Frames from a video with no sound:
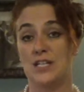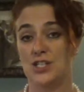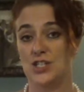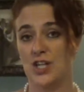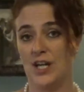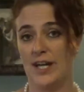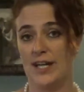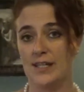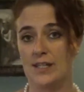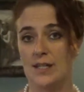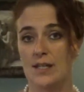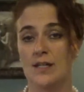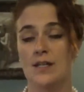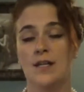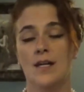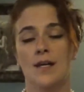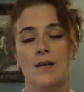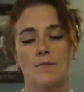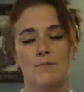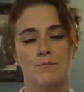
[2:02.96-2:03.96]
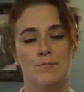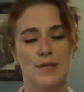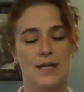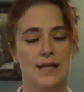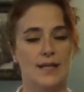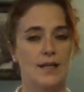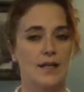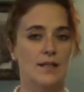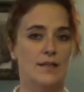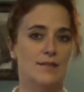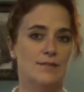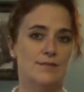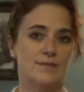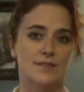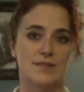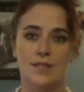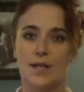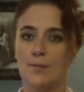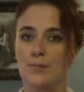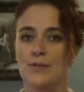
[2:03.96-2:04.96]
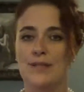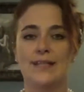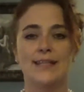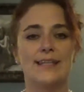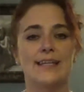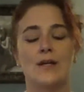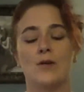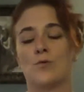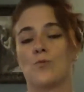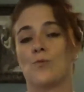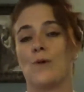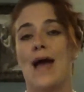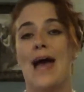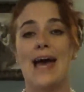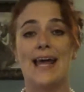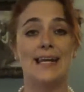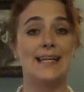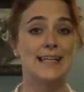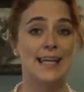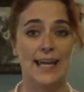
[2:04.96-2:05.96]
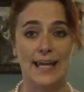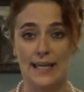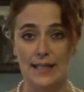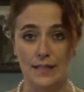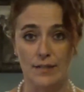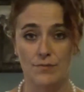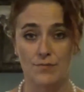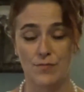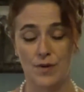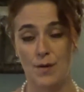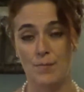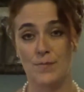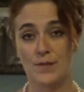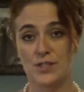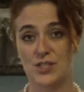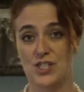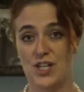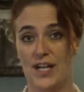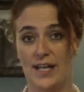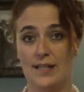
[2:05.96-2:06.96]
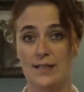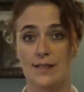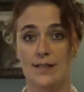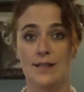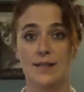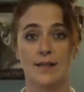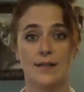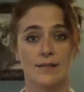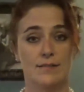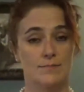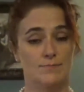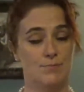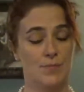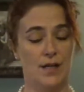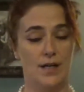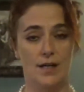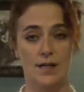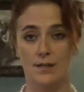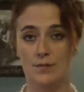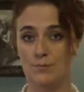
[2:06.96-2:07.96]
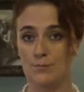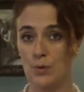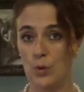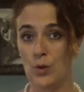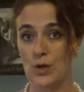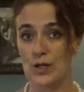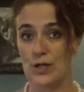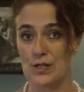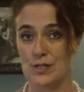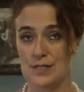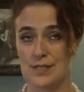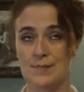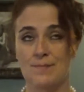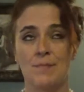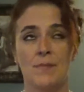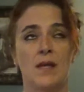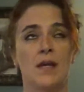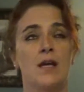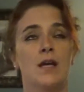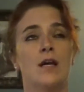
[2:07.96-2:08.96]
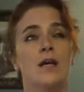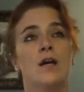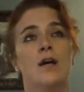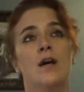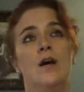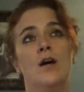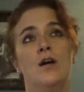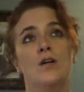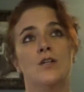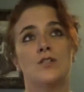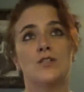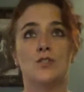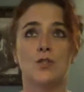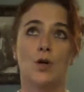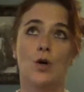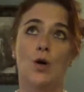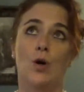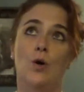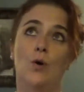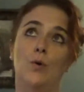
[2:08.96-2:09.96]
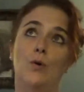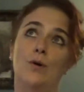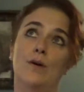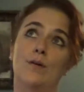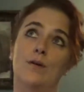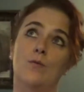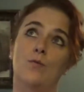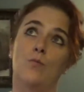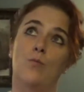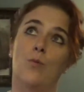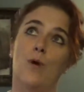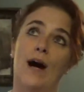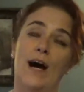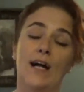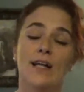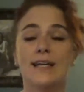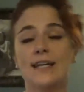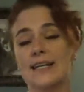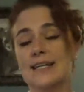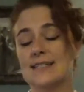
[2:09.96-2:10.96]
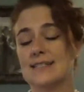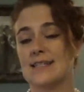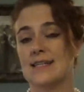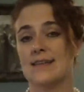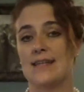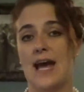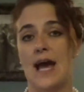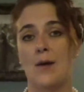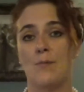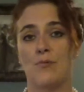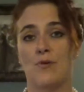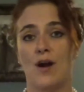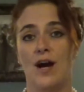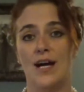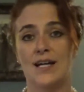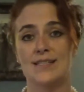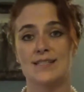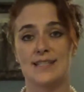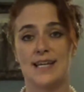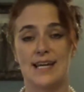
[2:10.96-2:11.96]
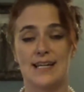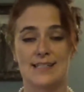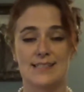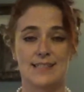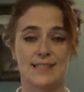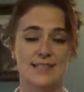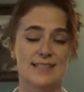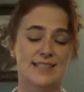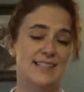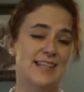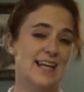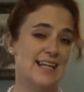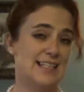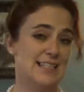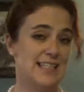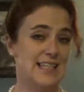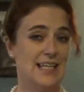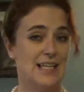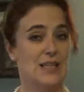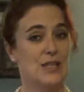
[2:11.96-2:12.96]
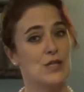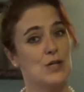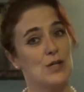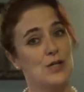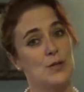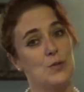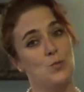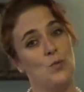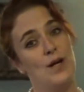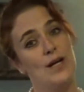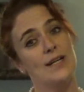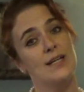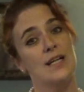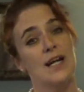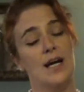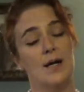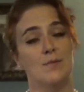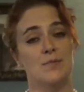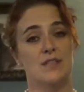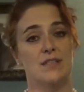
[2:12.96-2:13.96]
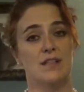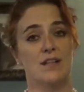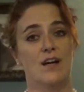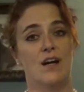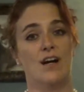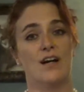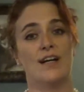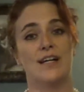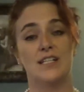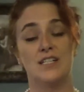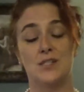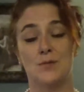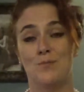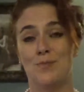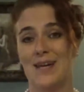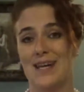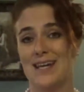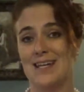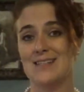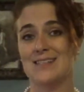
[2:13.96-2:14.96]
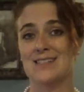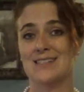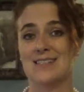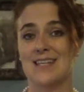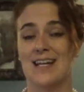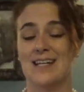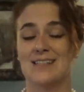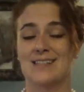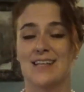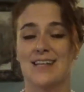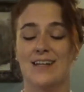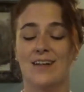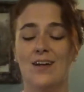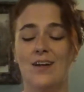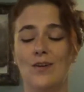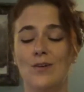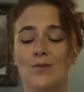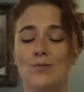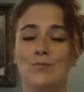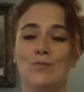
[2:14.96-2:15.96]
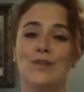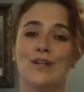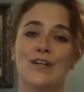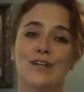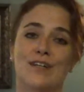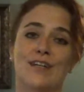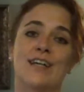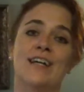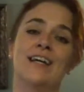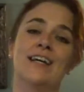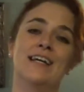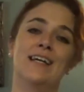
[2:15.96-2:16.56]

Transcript: China being completely eradicated from the China uh, borders. So while he's in that process, it's nineteen thirty-one comes along, and Japan decides that, oh look,